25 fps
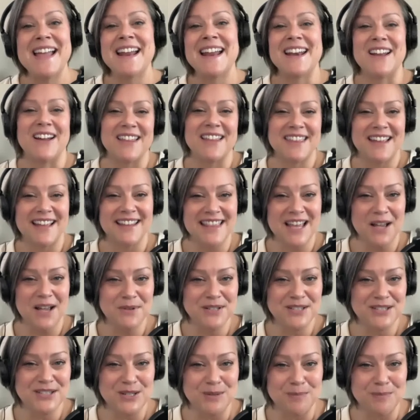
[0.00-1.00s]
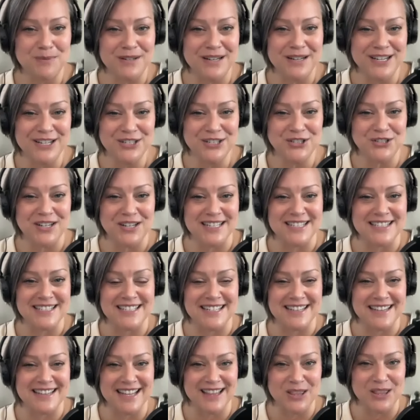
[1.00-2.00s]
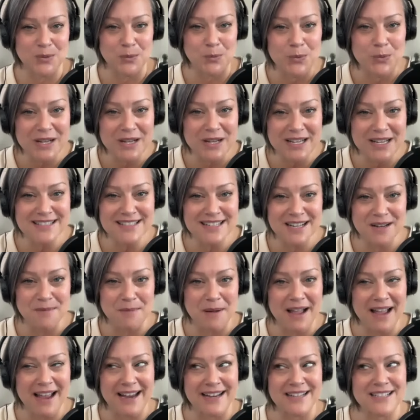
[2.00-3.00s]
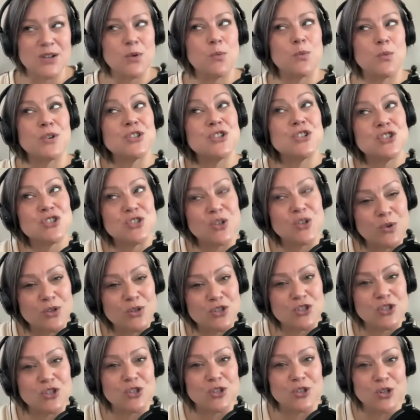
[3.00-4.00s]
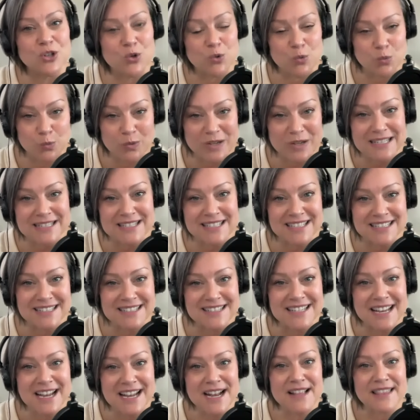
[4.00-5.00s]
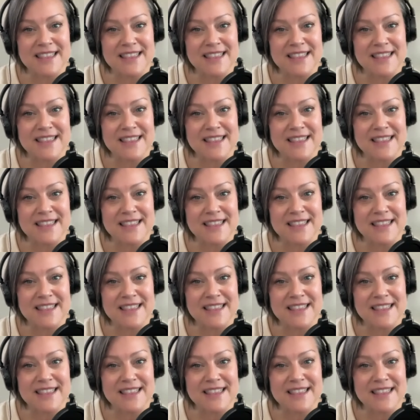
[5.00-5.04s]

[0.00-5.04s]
now, I thought that was super interesting that the reasoning behind it were social reasons.